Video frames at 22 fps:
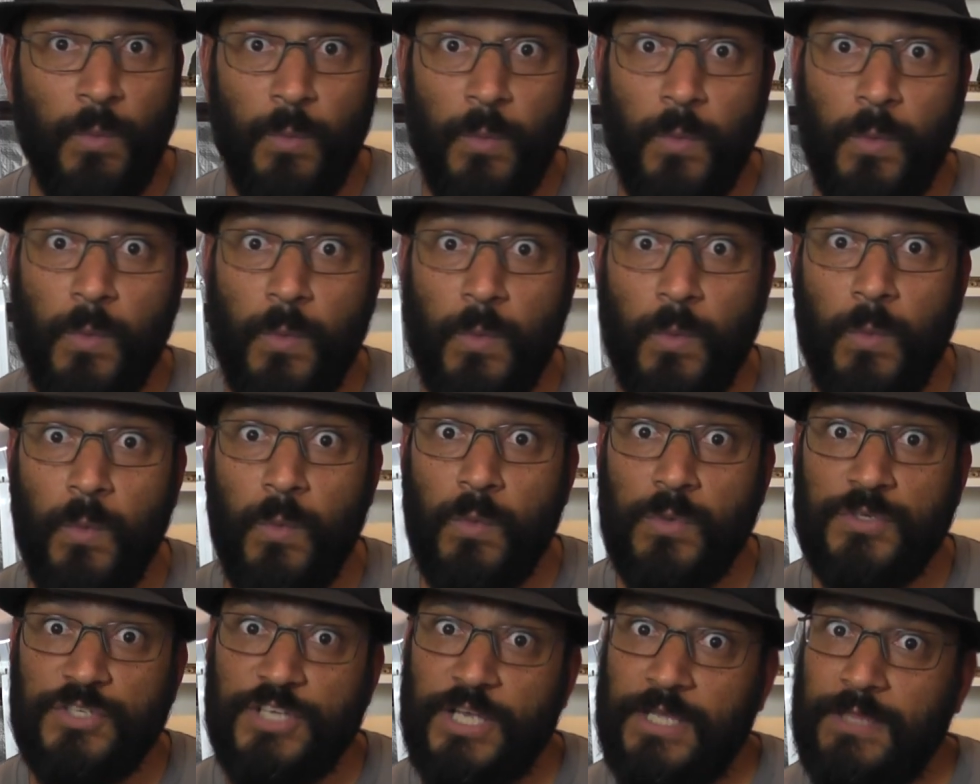
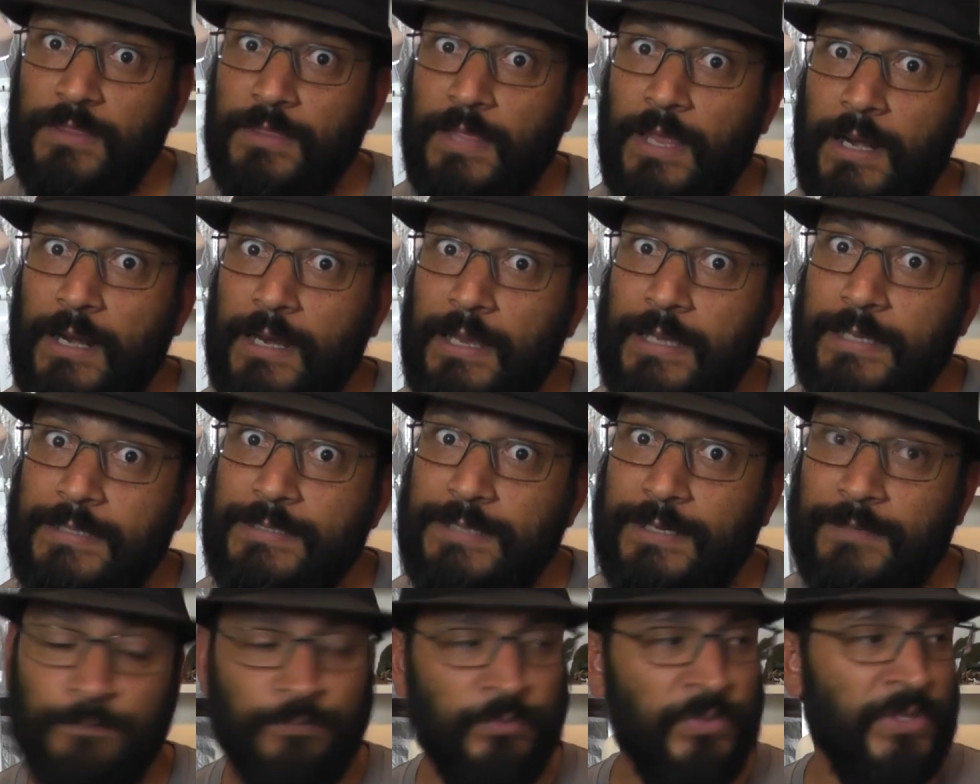ooh, check that
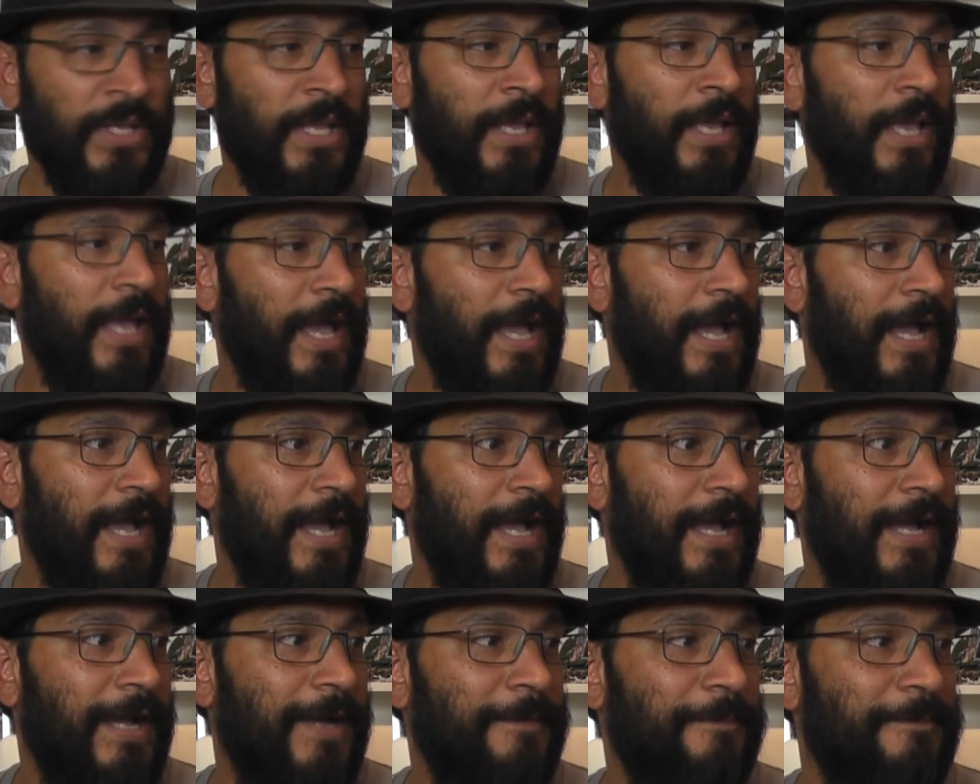later.
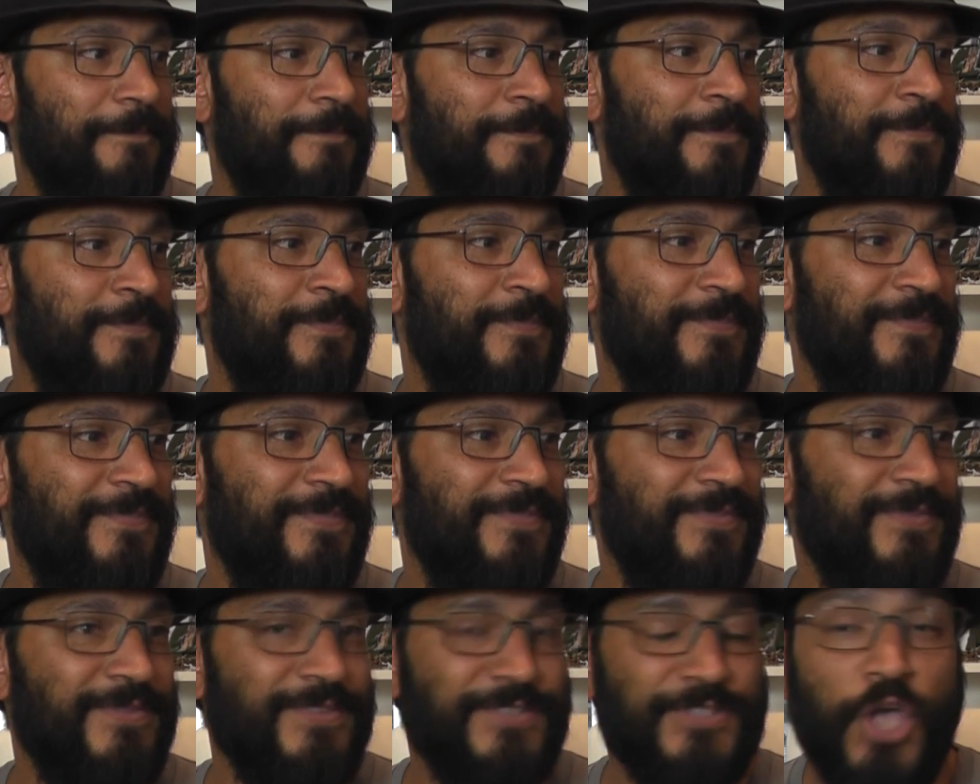Um,
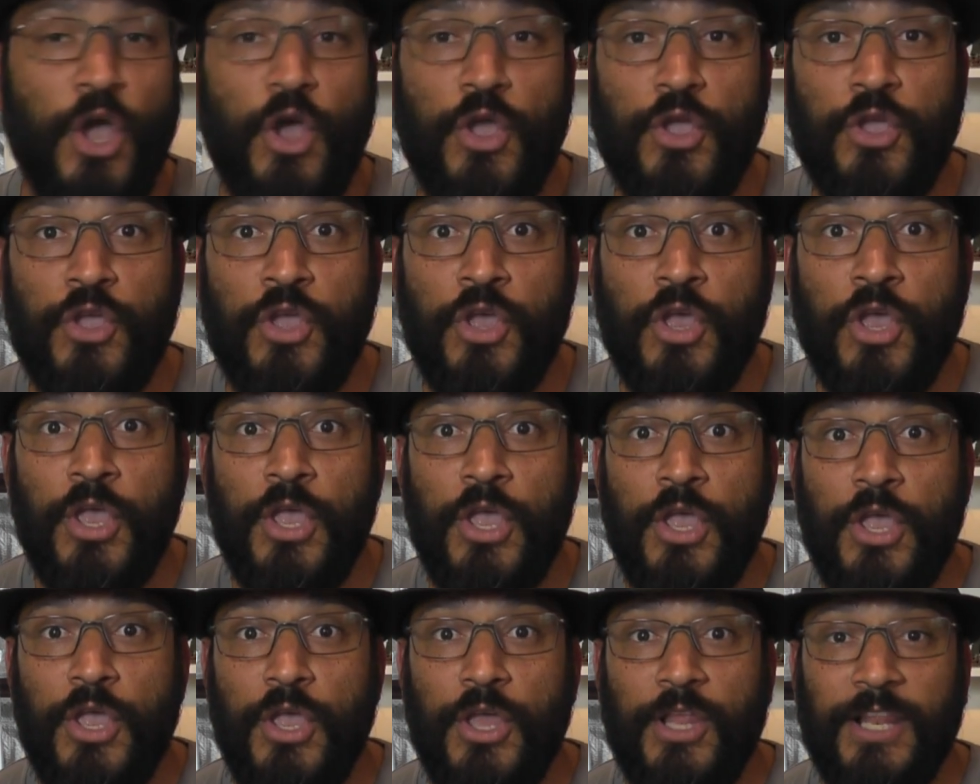so
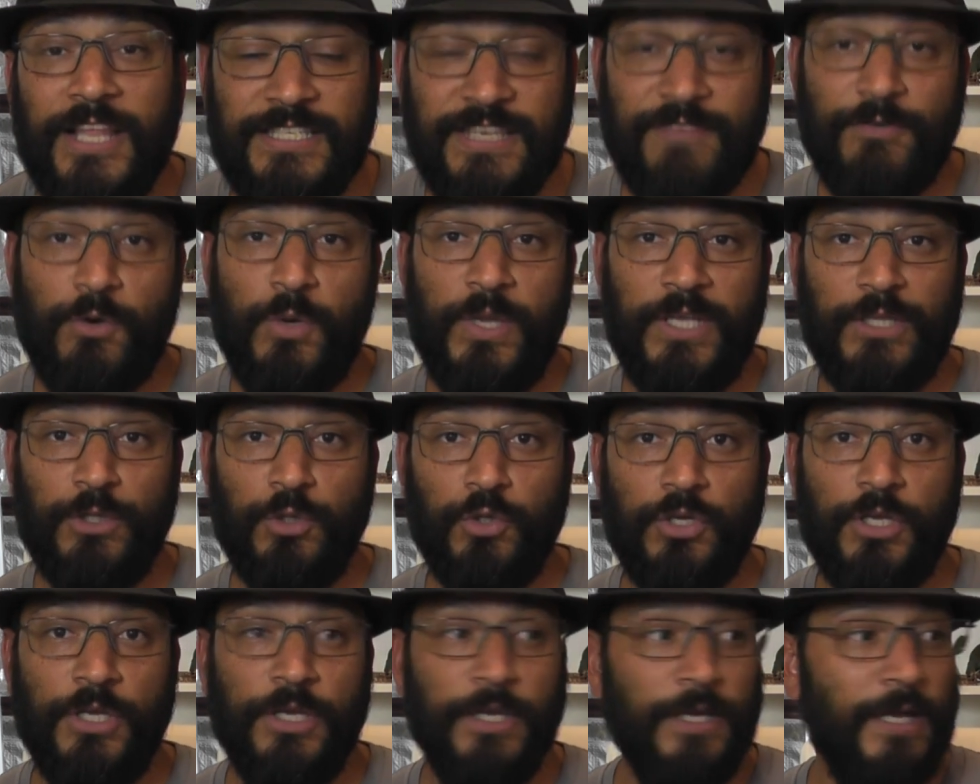let's have a quick
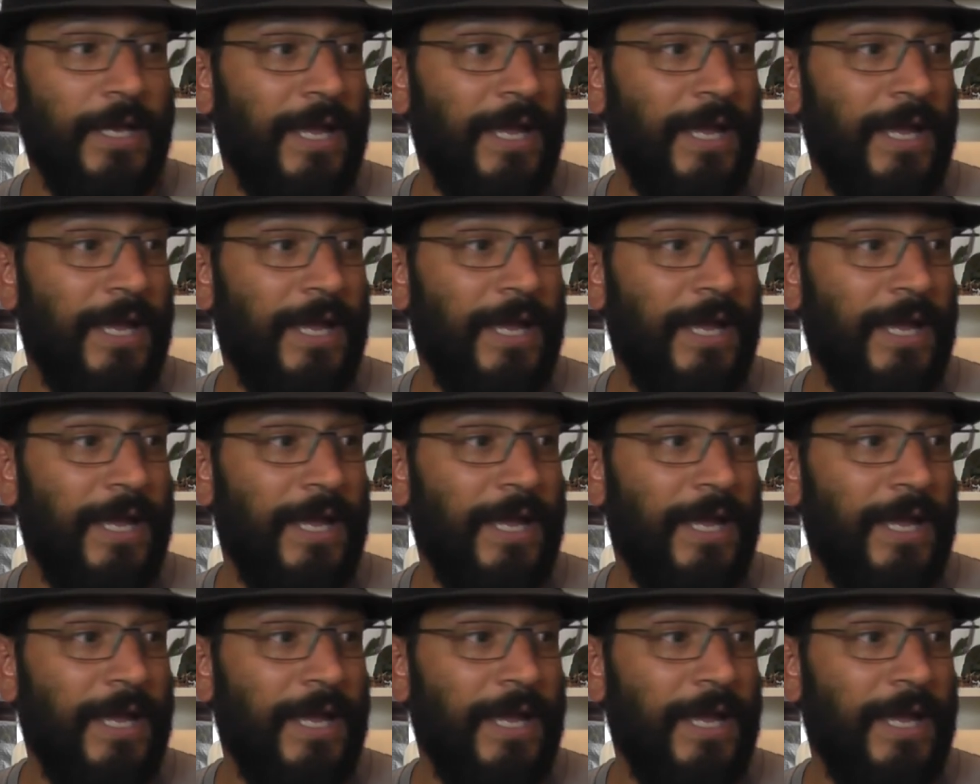look.